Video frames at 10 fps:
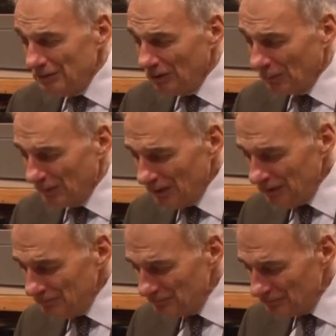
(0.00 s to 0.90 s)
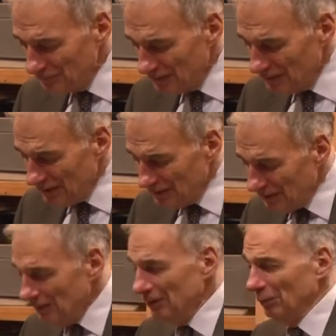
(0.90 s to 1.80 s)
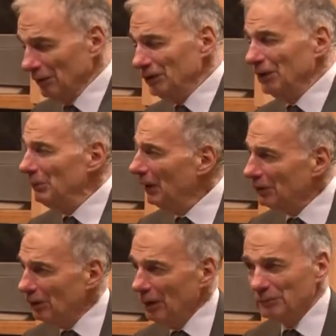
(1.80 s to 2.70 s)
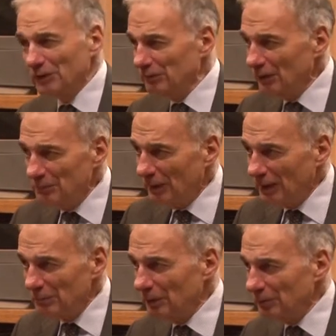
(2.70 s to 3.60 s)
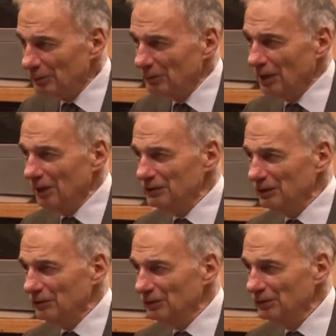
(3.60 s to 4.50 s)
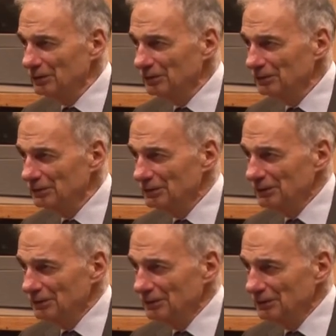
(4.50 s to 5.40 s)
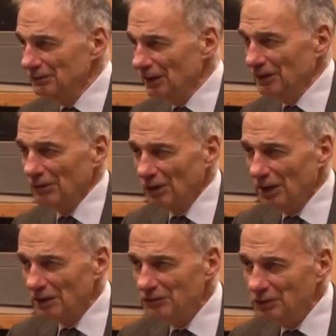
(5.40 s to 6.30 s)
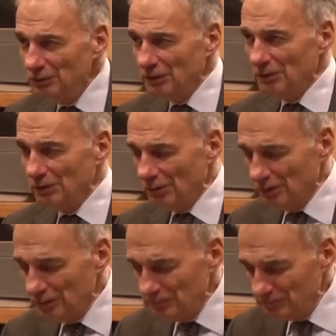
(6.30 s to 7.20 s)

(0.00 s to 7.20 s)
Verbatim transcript: Nobody. One thing about co ops, they're very bad at public relations. They don't know how to toot their horn.